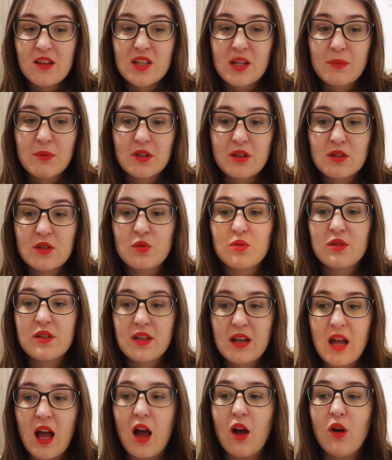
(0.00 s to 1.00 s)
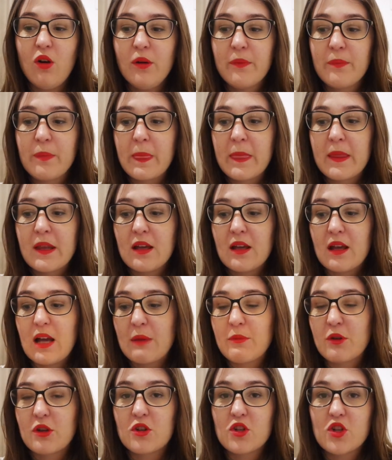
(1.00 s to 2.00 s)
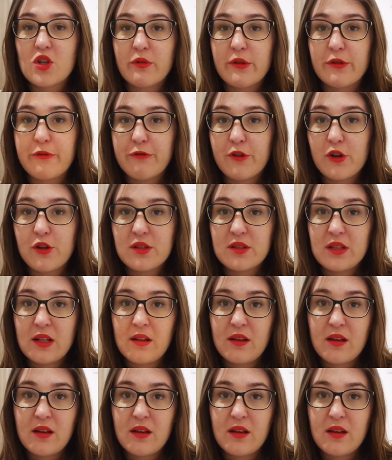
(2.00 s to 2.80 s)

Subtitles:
So I'm gonna do it now. I'm gonna show you first